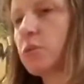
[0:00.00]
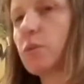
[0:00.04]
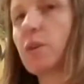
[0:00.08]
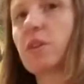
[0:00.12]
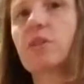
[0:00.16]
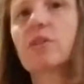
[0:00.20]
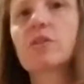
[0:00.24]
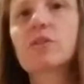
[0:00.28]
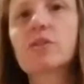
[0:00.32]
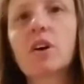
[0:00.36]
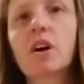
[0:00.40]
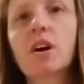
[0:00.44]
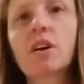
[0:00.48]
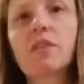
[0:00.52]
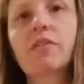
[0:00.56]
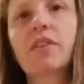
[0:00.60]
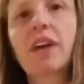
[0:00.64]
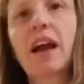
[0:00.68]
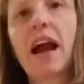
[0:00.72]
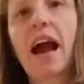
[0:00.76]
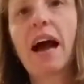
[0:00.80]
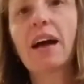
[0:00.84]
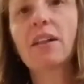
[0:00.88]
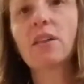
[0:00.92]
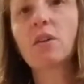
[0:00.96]
with your dog for
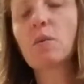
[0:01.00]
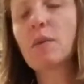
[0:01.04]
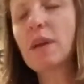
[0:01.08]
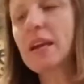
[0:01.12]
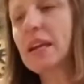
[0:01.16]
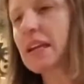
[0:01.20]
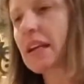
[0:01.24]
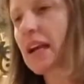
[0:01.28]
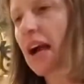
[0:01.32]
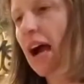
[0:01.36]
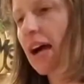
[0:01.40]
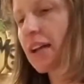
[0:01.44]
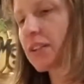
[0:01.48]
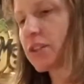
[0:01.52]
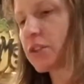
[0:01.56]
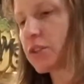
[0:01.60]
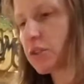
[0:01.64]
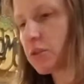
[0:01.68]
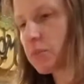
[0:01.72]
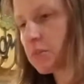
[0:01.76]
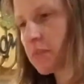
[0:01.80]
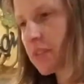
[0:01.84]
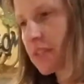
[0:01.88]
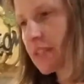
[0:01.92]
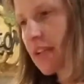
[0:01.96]
Halloween
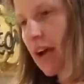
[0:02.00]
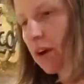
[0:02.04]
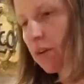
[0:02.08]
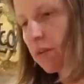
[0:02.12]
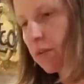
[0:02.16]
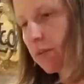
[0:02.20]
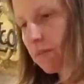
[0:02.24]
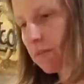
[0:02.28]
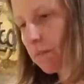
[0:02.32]
costumes. Down.